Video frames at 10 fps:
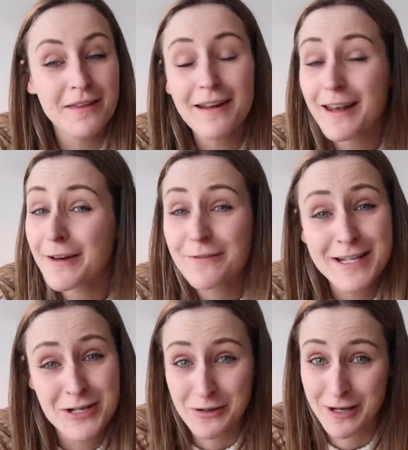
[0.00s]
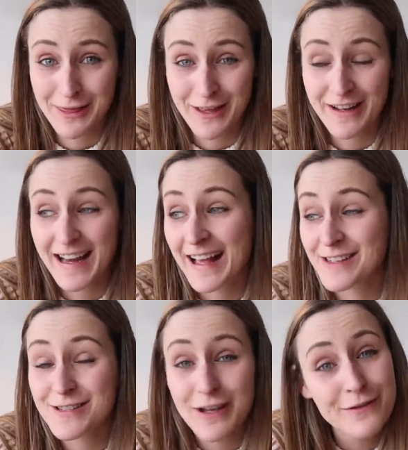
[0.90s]
lovely Jonathan and
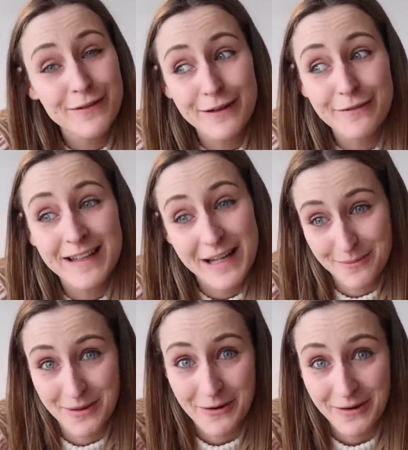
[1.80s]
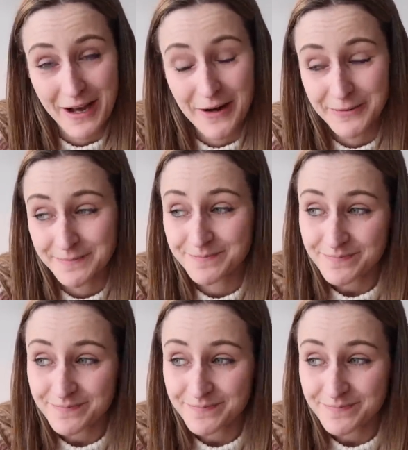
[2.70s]
Sophie of the Knit Pearl Girl,